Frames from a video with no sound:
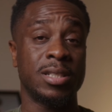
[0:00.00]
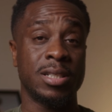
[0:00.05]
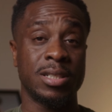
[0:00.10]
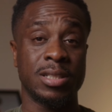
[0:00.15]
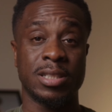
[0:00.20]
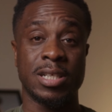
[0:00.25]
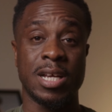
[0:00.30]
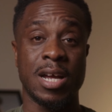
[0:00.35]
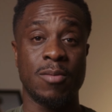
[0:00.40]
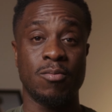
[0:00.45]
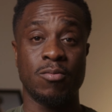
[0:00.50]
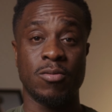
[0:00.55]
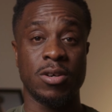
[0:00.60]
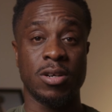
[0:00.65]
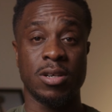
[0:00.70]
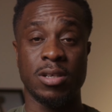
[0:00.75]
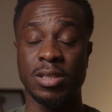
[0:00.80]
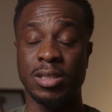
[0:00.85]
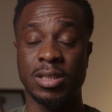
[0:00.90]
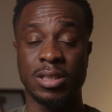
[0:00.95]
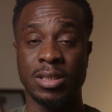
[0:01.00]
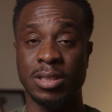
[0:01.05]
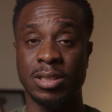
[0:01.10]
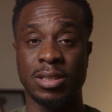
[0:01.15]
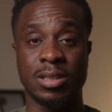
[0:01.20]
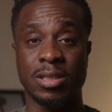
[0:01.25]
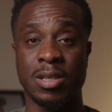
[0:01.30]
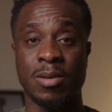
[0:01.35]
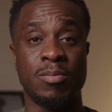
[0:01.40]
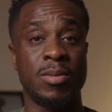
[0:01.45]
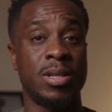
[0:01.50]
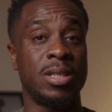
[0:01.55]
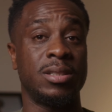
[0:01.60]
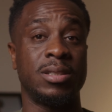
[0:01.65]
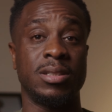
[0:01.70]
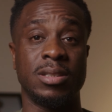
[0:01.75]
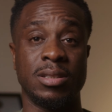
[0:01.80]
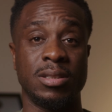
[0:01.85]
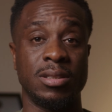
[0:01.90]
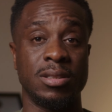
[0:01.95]
of this camera is
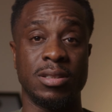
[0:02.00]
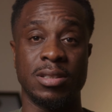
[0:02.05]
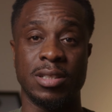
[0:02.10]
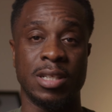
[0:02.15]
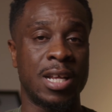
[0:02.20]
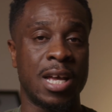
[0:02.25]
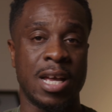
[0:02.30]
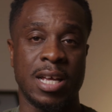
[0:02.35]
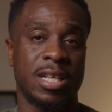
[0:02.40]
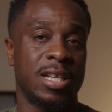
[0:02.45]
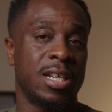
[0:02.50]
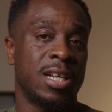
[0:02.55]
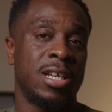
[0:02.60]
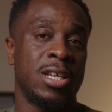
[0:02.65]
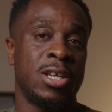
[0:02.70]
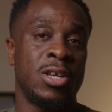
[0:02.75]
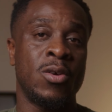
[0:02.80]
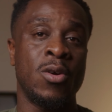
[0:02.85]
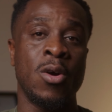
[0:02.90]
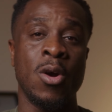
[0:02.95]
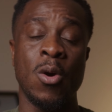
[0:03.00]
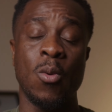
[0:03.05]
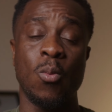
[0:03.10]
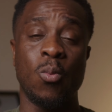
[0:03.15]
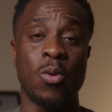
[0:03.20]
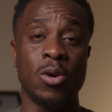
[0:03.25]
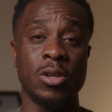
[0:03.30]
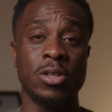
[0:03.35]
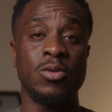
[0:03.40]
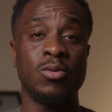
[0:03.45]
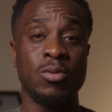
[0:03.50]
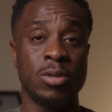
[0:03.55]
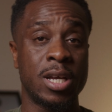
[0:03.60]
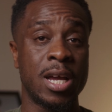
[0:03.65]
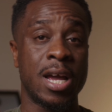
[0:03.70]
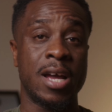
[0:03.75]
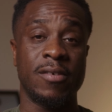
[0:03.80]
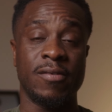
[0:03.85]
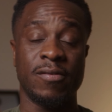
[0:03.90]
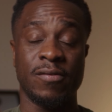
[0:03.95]
amazing. Like, what you
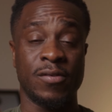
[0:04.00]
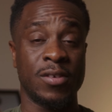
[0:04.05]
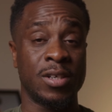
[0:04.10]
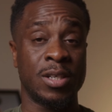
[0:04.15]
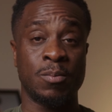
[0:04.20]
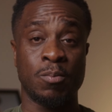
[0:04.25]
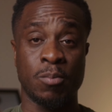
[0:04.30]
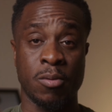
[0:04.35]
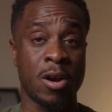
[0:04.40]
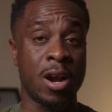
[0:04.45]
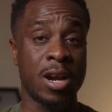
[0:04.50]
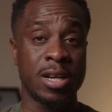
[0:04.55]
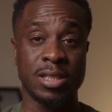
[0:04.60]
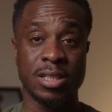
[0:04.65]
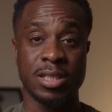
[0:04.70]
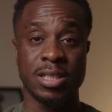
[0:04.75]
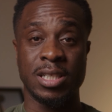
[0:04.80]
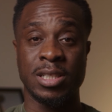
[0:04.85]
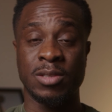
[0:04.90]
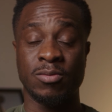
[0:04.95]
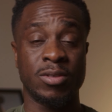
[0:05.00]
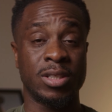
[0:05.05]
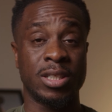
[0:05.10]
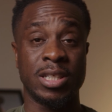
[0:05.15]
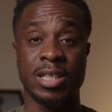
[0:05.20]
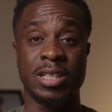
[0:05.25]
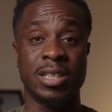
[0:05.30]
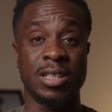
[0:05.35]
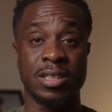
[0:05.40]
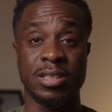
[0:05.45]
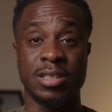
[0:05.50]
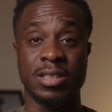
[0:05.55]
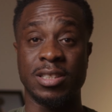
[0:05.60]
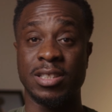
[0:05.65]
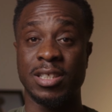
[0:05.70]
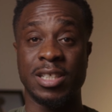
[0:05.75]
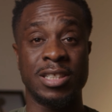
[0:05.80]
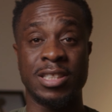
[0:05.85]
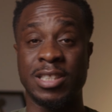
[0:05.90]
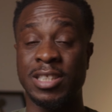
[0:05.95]
get for the price is ridiculous.
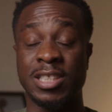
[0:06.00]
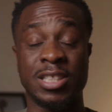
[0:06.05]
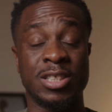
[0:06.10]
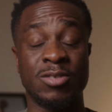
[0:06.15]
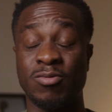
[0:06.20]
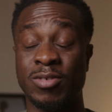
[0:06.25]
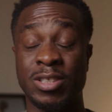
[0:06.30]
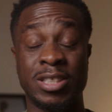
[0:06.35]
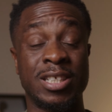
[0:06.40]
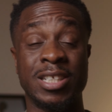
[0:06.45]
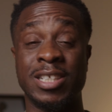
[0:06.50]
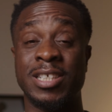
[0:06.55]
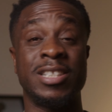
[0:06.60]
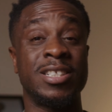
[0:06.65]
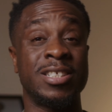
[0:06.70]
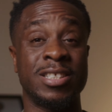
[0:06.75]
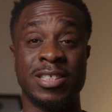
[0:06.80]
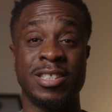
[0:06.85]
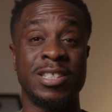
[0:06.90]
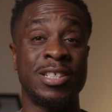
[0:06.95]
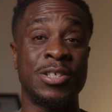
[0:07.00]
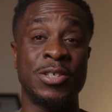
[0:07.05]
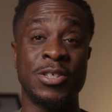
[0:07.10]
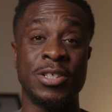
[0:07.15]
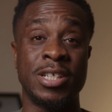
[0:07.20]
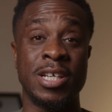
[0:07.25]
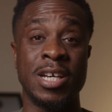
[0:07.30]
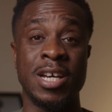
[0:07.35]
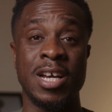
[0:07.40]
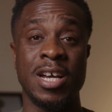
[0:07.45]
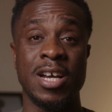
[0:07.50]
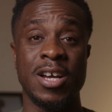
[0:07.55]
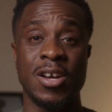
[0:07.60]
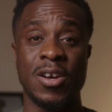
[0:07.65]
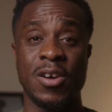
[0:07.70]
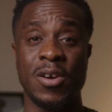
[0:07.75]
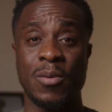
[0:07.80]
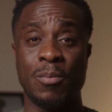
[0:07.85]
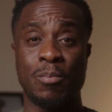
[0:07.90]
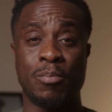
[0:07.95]
It's just ridiculously good.
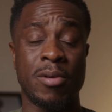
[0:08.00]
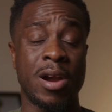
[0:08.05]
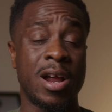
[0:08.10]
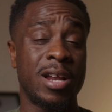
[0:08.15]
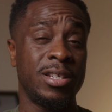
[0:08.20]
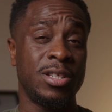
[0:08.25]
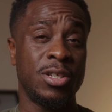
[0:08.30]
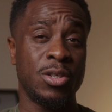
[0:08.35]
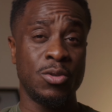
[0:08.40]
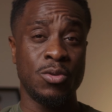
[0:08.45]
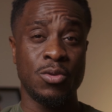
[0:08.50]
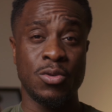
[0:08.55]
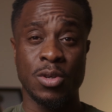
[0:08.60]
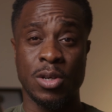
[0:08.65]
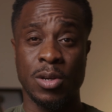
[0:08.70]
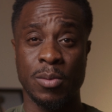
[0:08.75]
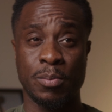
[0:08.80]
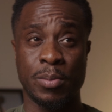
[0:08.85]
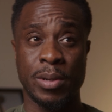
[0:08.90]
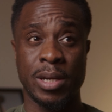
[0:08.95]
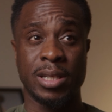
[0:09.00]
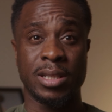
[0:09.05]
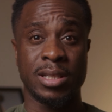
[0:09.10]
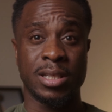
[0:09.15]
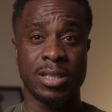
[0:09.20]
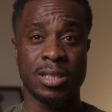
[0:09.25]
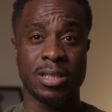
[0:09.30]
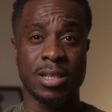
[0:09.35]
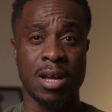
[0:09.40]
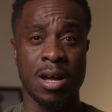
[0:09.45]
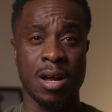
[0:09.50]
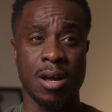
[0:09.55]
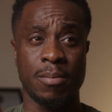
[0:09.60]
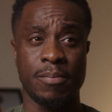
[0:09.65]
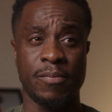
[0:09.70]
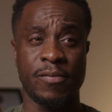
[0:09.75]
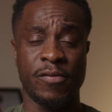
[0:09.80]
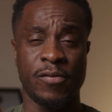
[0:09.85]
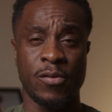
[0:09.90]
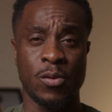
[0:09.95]
Brand new, you can pick this
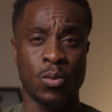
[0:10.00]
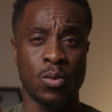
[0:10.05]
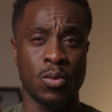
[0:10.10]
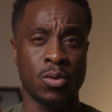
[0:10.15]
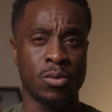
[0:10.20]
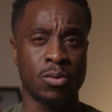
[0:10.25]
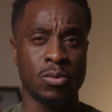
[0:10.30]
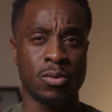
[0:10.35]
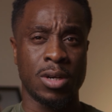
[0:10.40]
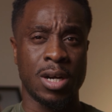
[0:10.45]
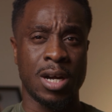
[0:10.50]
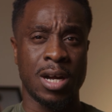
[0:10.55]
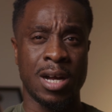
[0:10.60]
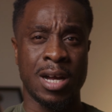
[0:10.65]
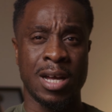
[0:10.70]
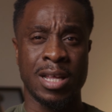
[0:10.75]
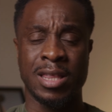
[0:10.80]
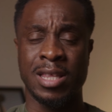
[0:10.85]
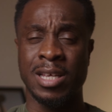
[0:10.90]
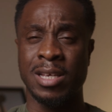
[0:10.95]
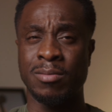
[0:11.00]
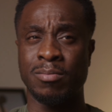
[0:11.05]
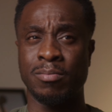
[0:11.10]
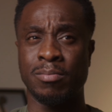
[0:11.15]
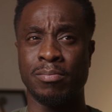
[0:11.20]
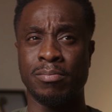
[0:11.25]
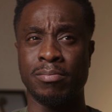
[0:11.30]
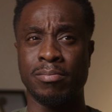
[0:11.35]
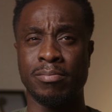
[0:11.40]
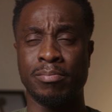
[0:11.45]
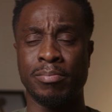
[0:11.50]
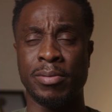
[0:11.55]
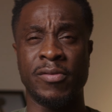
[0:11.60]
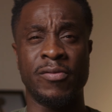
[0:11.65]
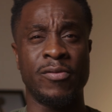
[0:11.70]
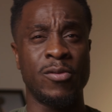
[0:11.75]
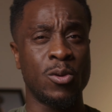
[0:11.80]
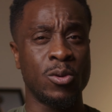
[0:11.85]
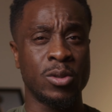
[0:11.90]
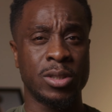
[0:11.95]
up for, I think,
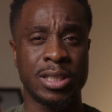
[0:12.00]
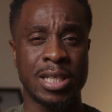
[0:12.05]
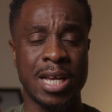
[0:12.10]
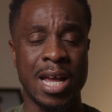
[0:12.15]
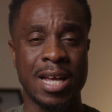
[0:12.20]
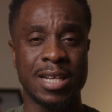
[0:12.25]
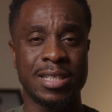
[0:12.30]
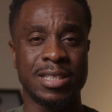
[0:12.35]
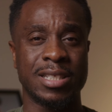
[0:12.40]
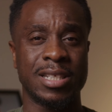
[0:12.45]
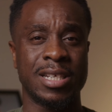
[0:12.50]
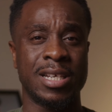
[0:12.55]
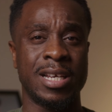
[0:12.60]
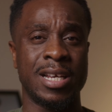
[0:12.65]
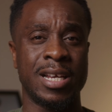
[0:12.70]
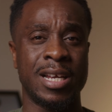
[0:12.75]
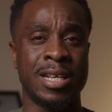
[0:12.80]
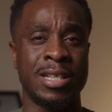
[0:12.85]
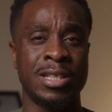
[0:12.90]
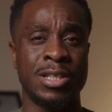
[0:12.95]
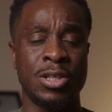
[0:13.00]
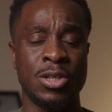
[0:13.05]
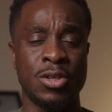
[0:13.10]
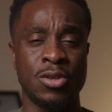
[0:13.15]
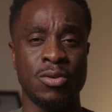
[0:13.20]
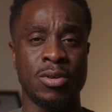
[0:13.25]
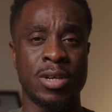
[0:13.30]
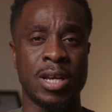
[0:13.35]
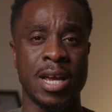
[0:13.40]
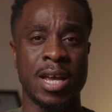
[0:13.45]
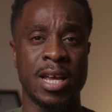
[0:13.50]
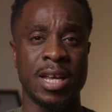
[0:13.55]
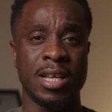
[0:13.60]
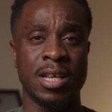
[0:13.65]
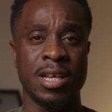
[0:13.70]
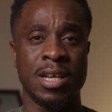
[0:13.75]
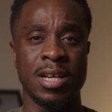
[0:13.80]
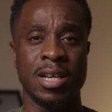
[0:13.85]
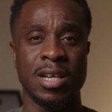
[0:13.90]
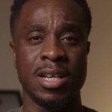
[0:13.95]
before tax in the
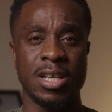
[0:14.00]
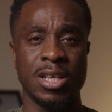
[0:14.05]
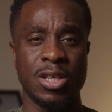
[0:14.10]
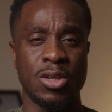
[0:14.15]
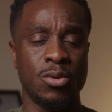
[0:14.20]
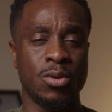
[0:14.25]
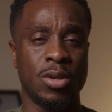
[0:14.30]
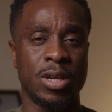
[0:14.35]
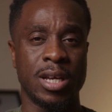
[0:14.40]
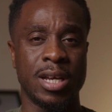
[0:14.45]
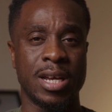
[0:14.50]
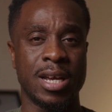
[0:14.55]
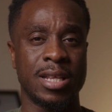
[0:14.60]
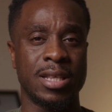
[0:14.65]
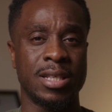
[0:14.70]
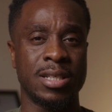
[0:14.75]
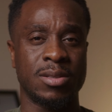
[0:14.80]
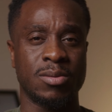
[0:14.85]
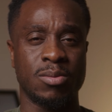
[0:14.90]
UK, you can get this